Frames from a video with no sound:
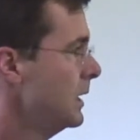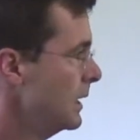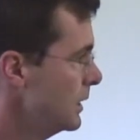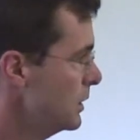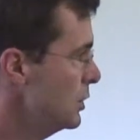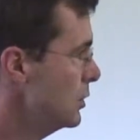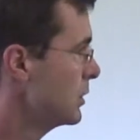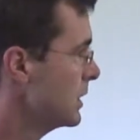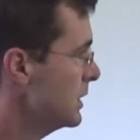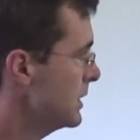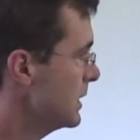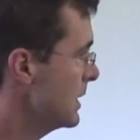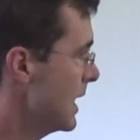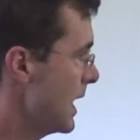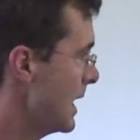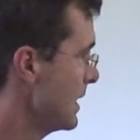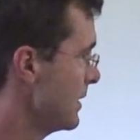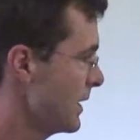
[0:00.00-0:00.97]
And you can
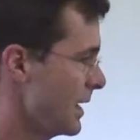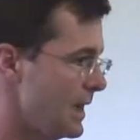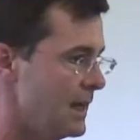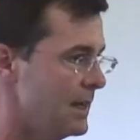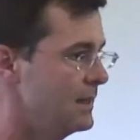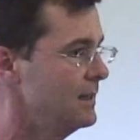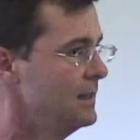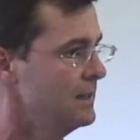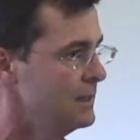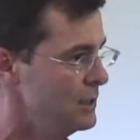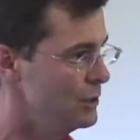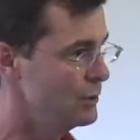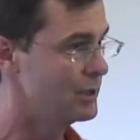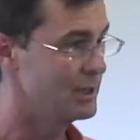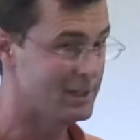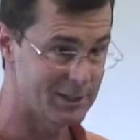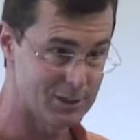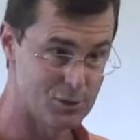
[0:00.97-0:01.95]
deny that, you
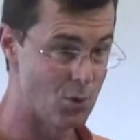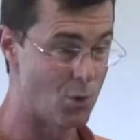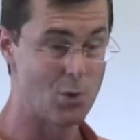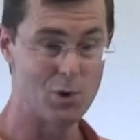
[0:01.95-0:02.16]
can ignore